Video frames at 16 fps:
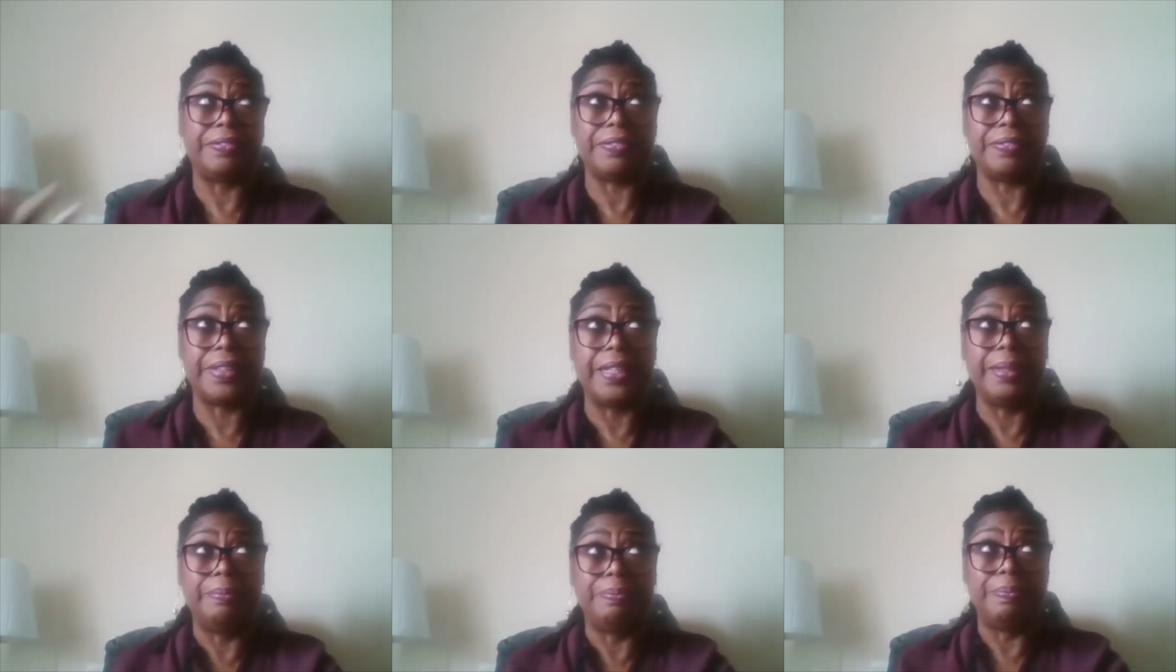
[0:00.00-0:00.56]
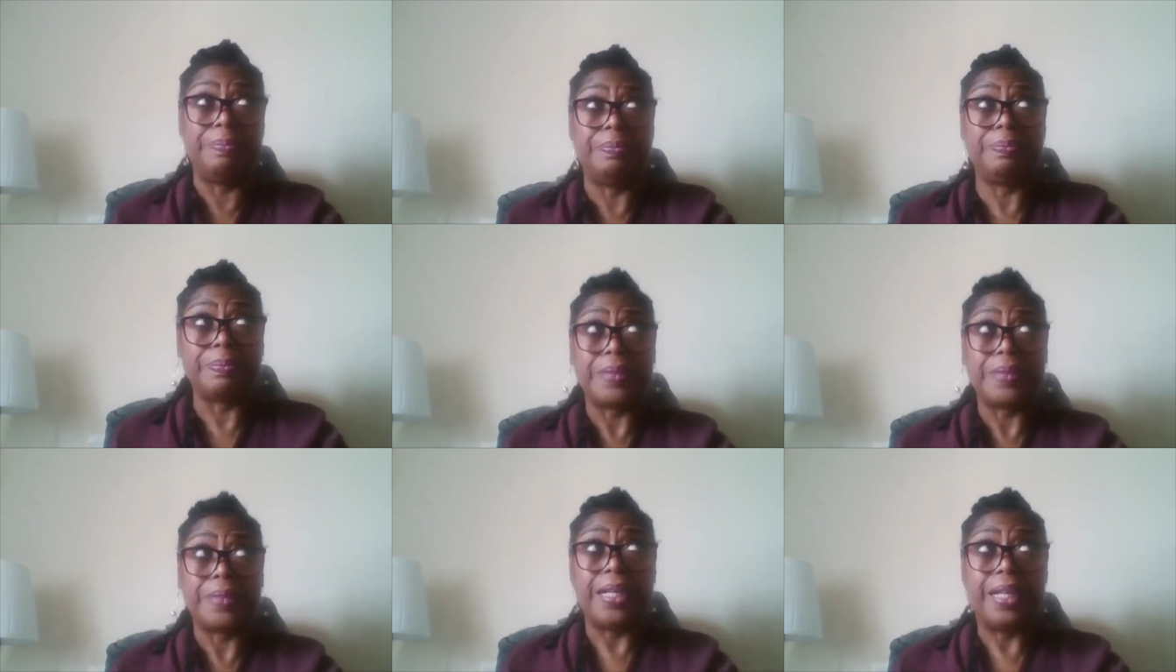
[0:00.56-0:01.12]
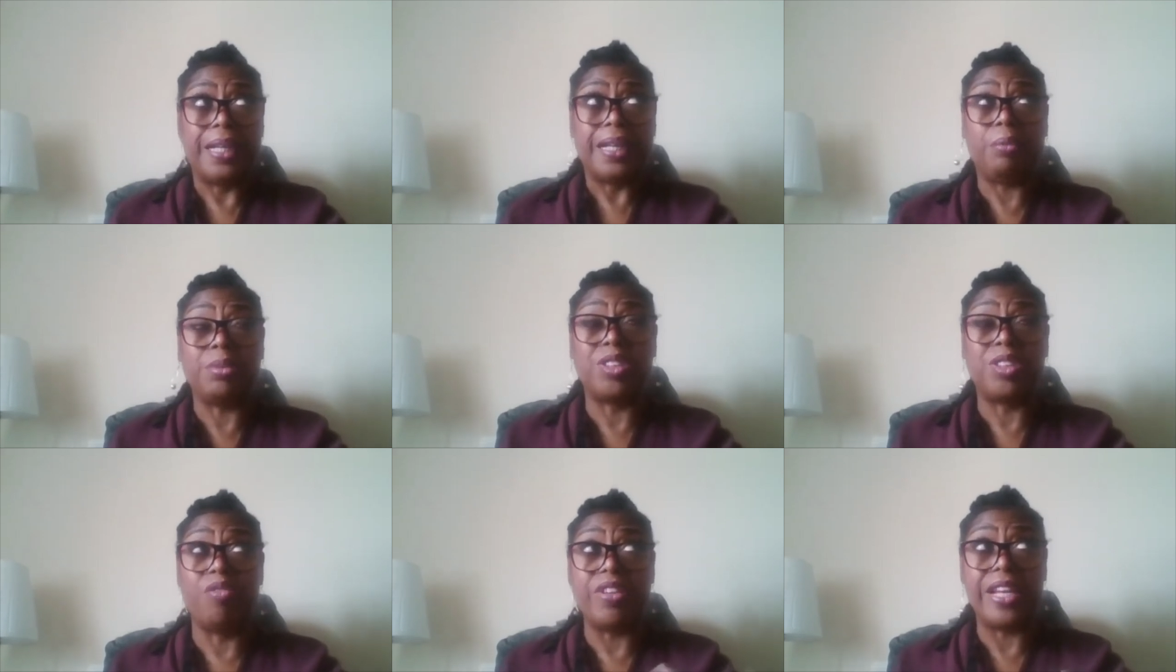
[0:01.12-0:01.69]
um, that was
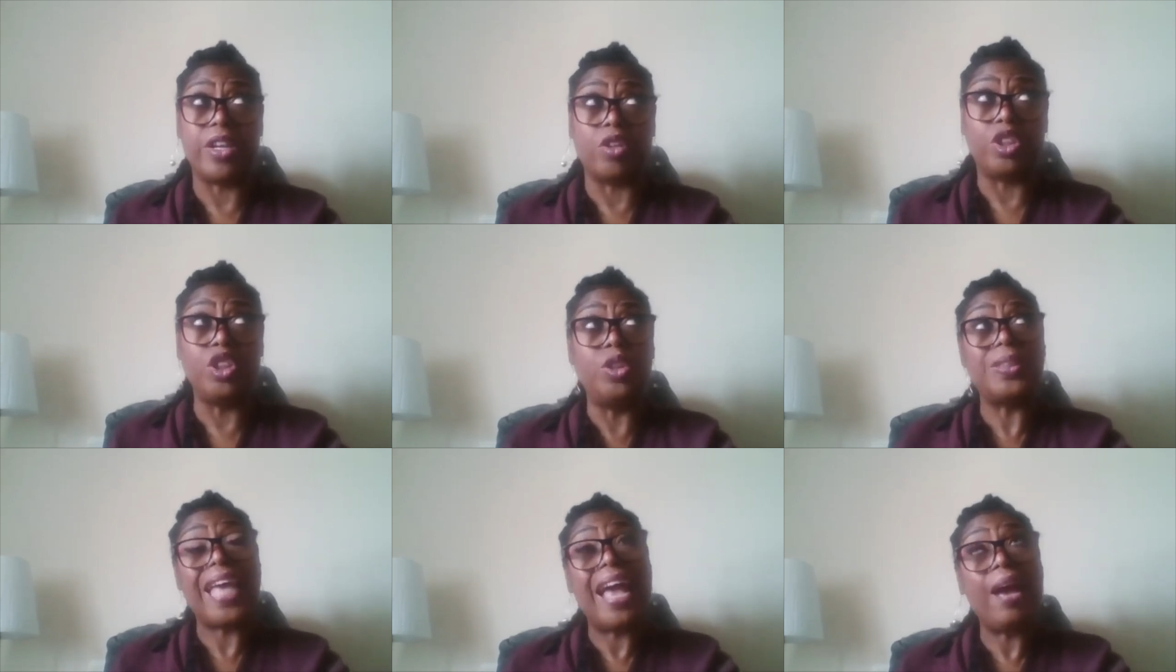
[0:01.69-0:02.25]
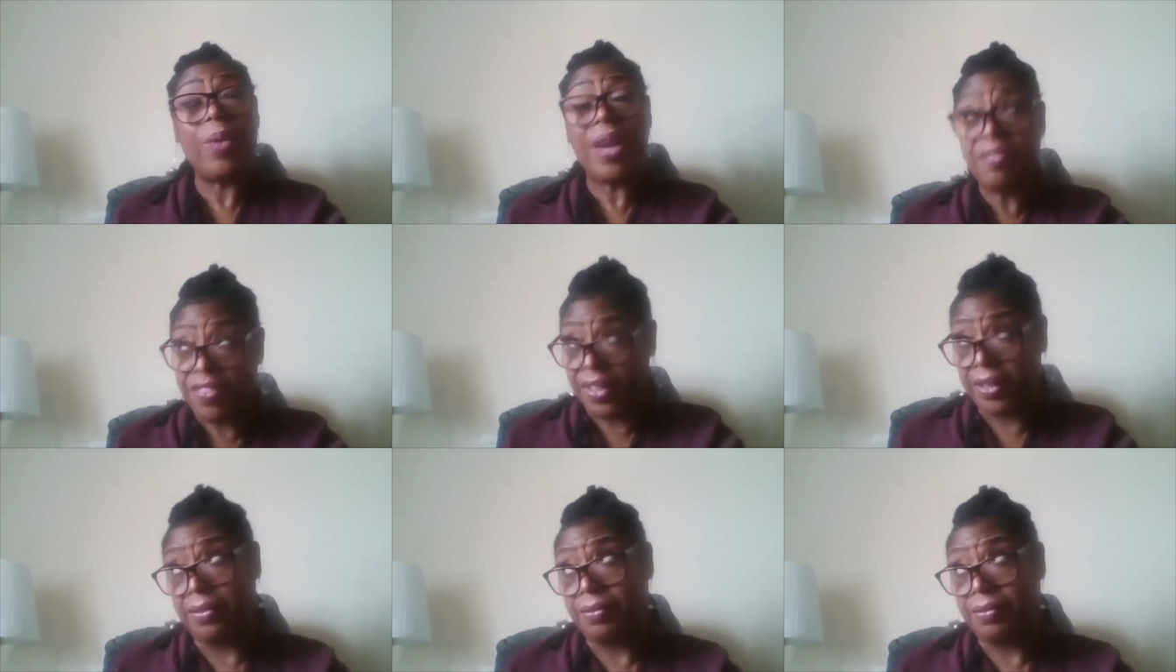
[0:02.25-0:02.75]
not really good news. However,